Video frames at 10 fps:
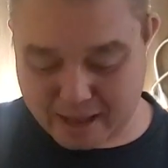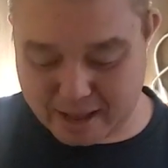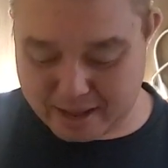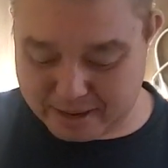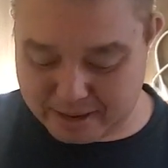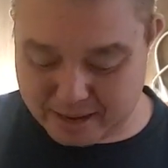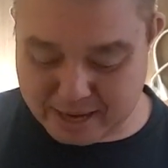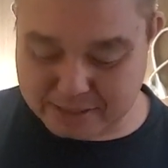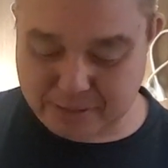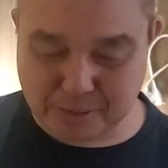And uh,
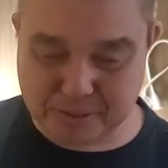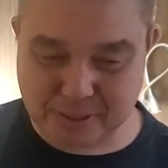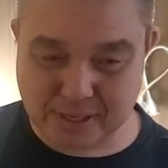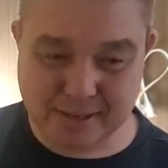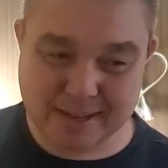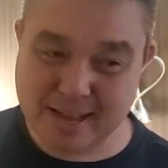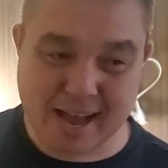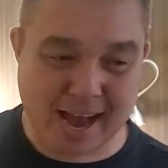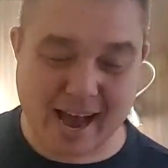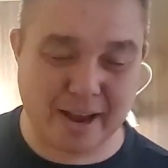Ange Loosa,
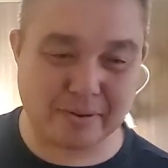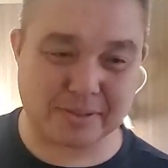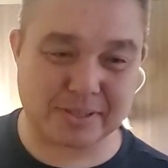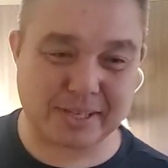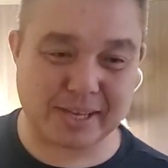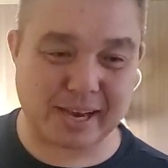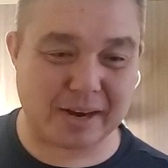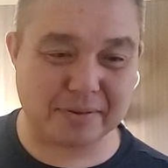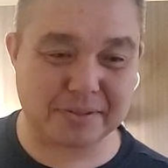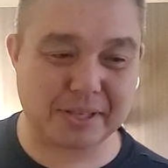I don't see it.
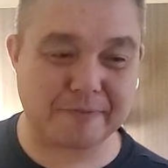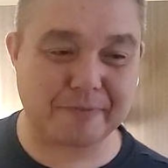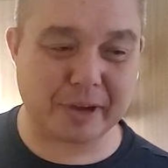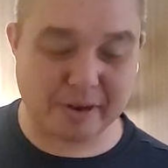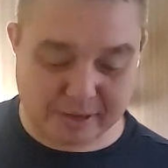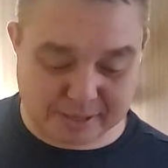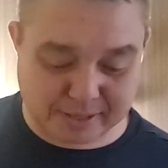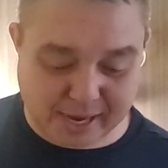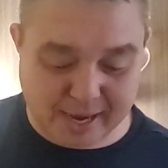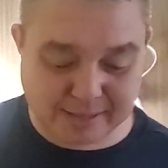I don't see the fire in his
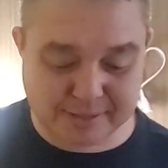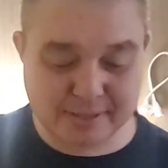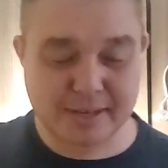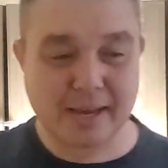eyes.